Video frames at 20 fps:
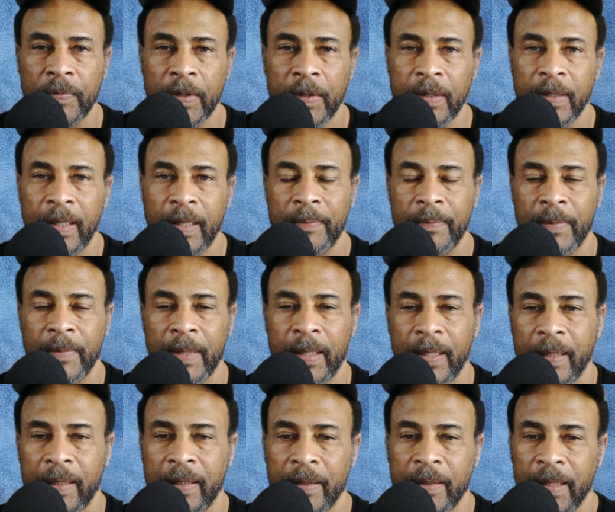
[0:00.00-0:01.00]
you would not
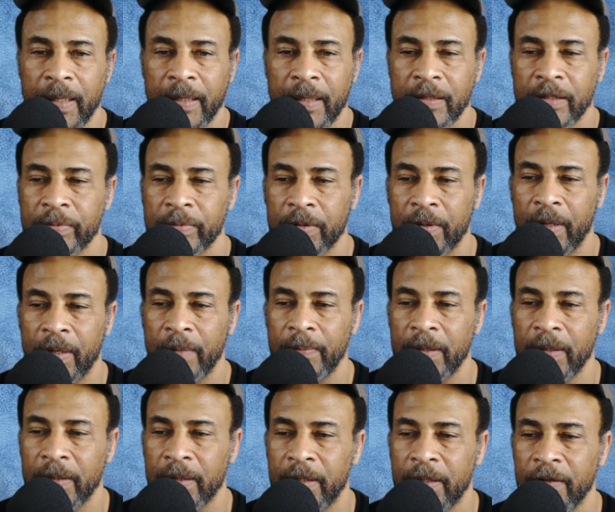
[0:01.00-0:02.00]
mind, hit that subscribe
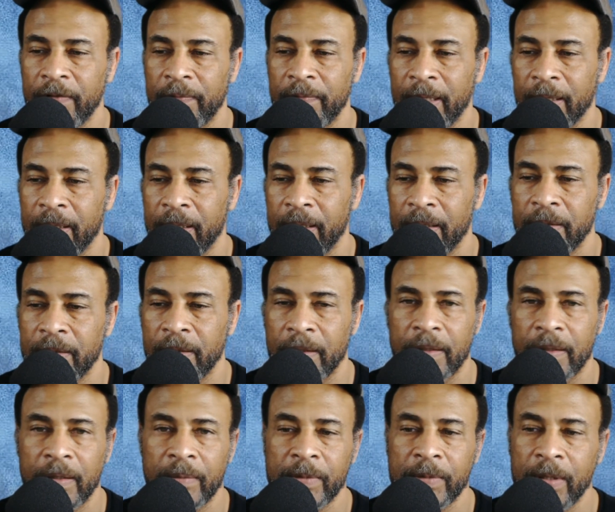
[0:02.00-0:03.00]
button, give my content
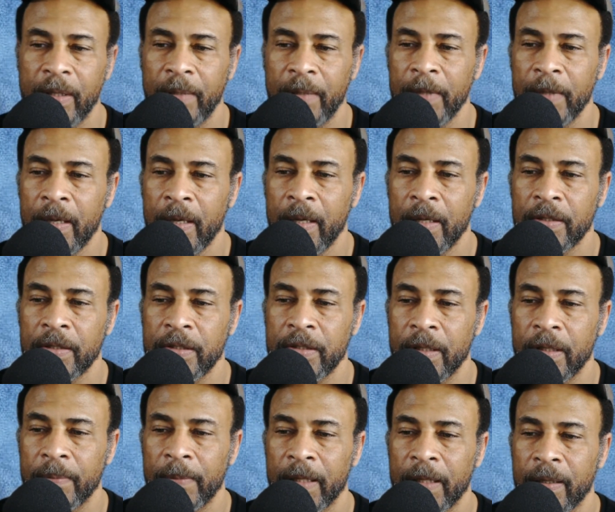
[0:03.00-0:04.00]
a thumbs up,
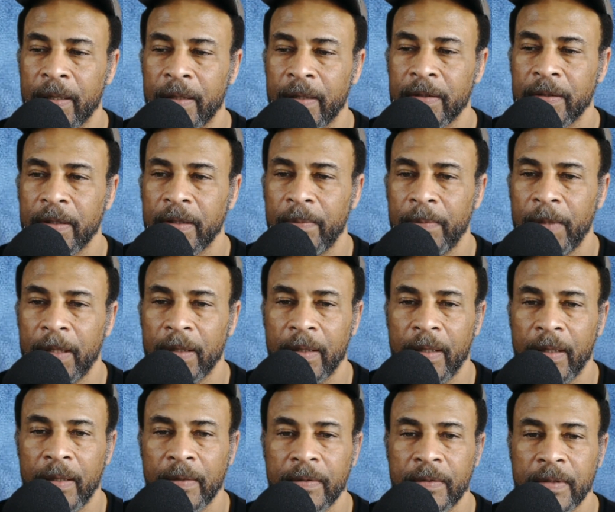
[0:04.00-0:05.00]
share my content
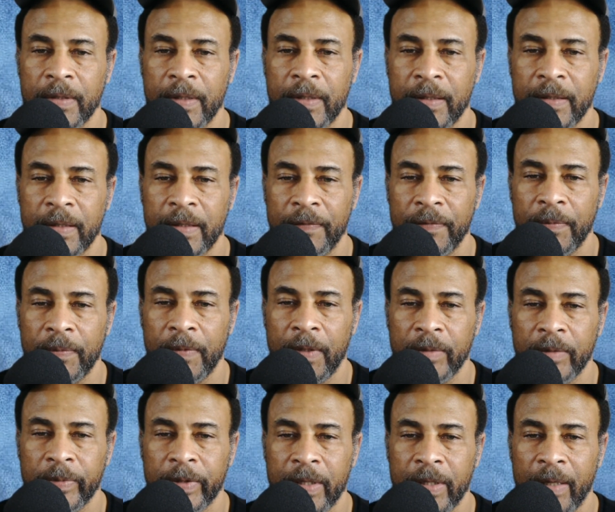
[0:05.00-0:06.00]
among others, and I definitely
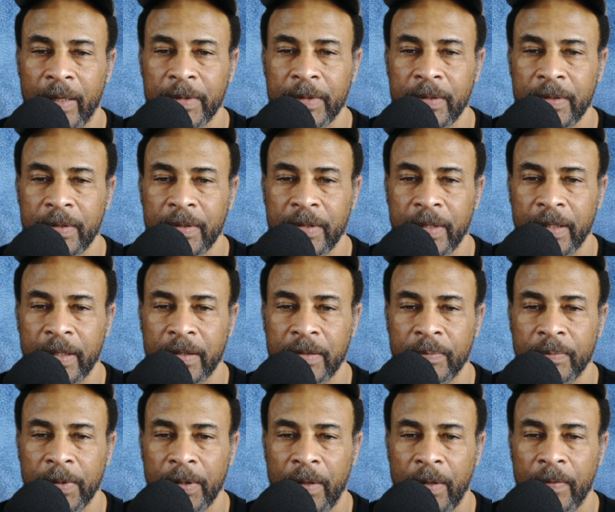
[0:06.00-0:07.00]
welcome your comments in the
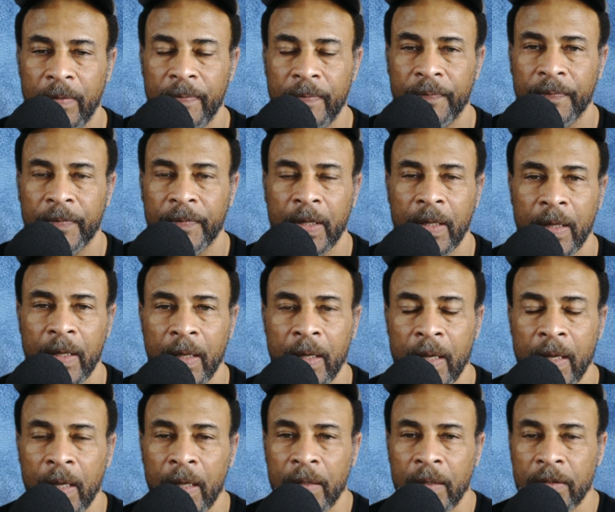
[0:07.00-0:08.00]
section below.
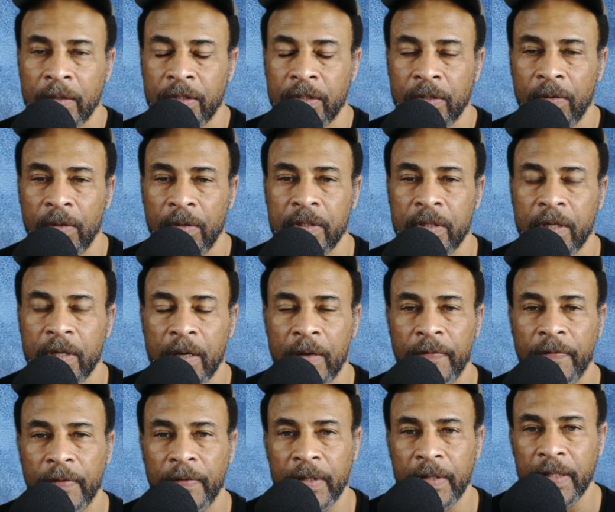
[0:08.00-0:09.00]
The source
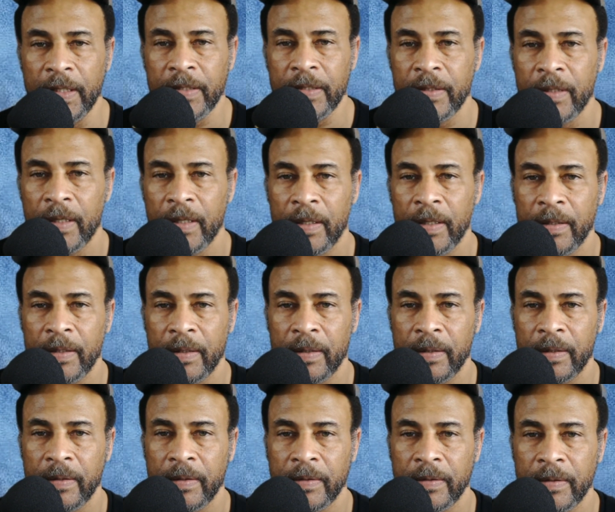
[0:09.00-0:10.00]
for this
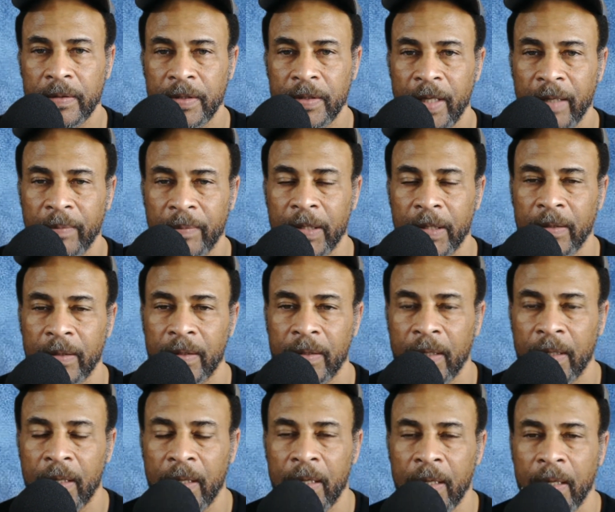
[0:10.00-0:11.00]
segment
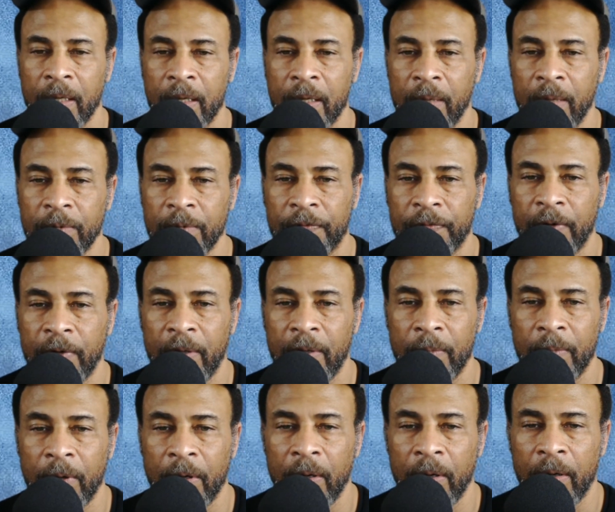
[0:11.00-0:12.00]
comes
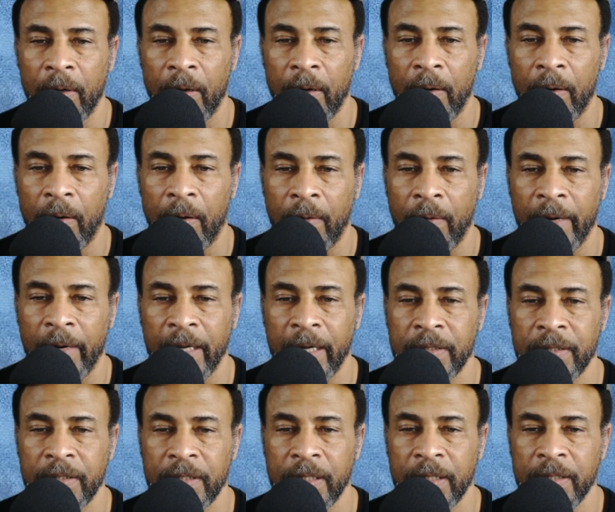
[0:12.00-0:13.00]
from
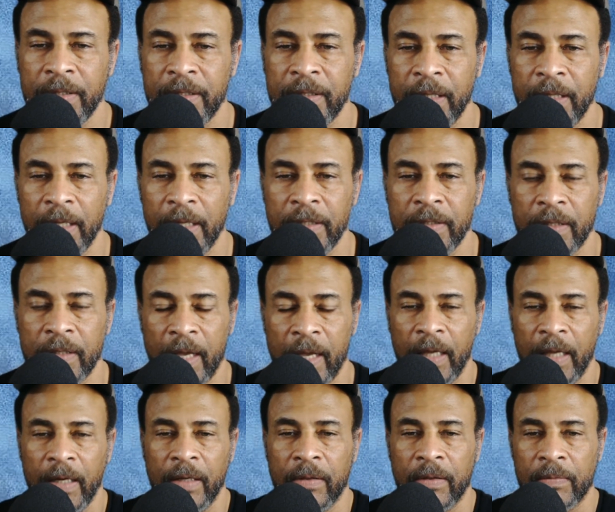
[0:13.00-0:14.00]

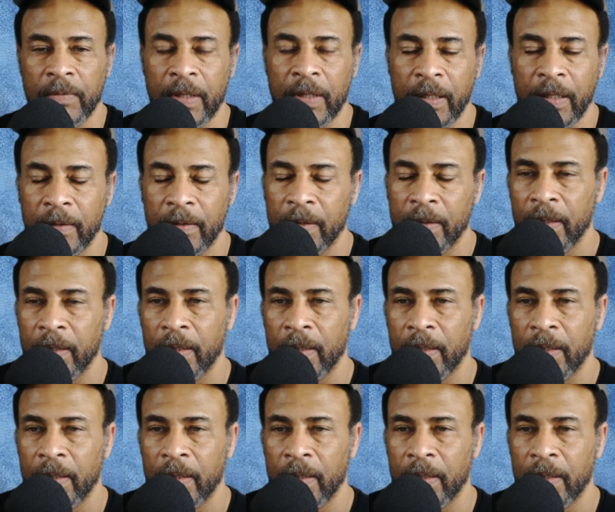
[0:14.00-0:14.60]
RIGCH83.